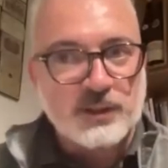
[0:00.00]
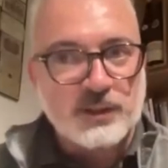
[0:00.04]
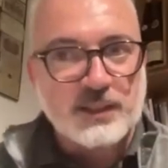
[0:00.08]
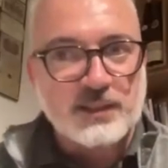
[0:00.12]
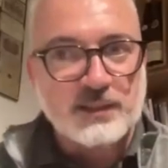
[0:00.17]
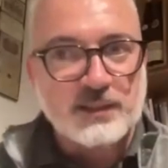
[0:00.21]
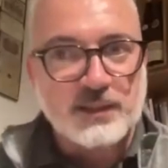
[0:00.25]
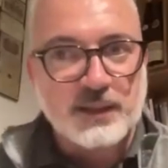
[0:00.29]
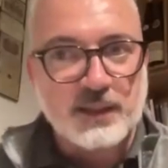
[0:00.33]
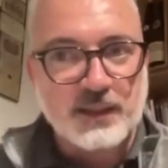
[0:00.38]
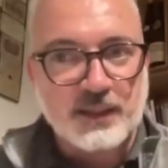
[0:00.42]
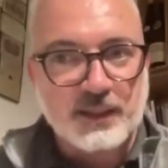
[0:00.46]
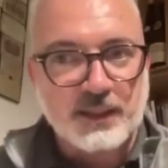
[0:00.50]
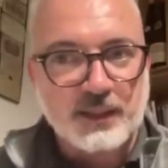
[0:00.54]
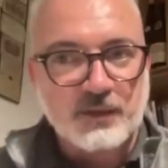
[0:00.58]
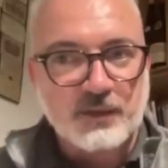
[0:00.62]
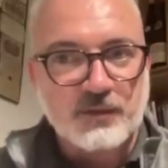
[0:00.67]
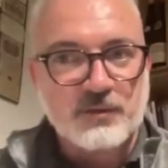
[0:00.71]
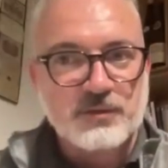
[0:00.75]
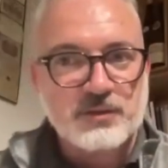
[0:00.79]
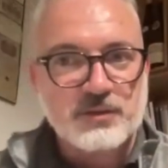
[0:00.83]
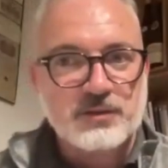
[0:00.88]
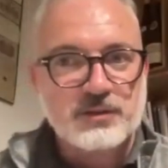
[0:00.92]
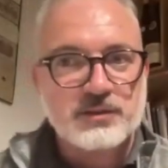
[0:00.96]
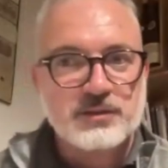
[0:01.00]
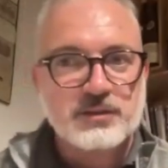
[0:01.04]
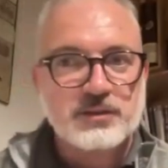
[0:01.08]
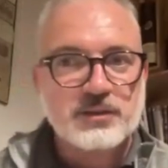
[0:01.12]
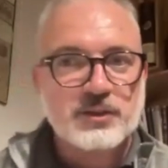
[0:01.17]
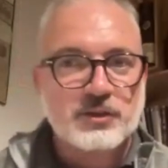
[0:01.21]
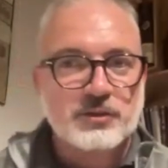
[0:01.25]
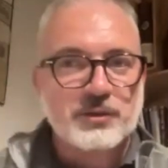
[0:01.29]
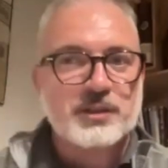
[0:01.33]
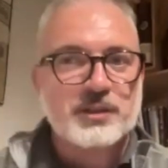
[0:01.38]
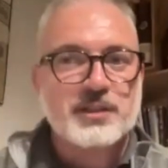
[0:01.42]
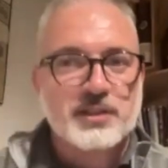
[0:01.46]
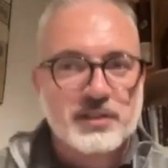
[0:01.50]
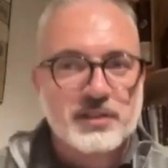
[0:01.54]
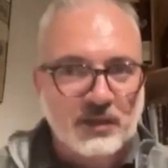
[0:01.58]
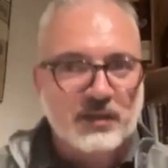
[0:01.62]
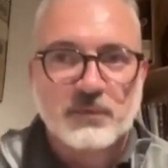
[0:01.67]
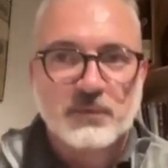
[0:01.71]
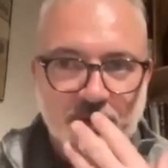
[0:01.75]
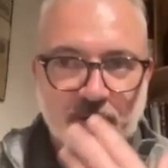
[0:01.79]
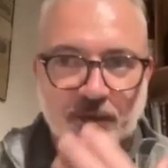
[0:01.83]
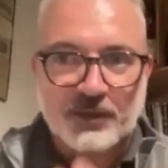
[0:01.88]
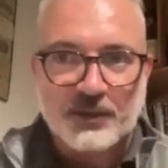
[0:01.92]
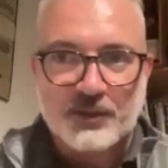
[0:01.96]
to test it. Chris,
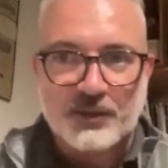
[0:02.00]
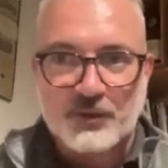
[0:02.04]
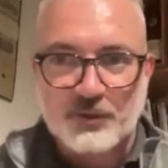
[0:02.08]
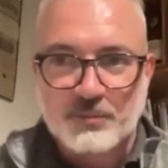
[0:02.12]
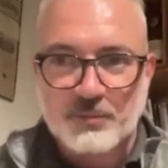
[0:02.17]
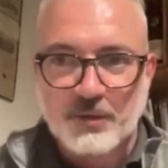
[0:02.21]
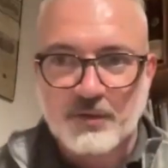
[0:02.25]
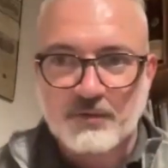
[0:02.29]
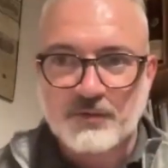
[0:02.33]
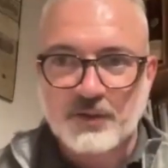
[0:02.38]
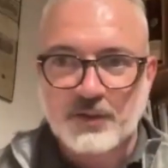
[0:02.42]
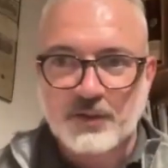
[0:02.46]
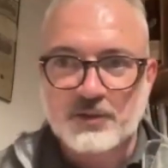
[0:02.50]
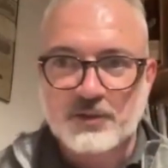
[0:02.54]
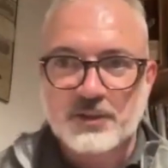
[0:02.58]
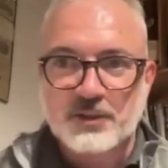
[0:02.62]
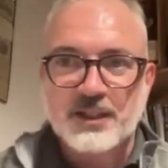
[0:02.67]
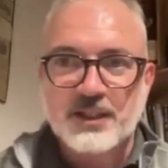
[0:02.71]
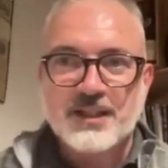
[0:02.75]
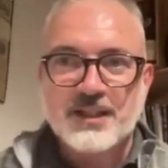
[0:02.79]
sorry, excuse my friend.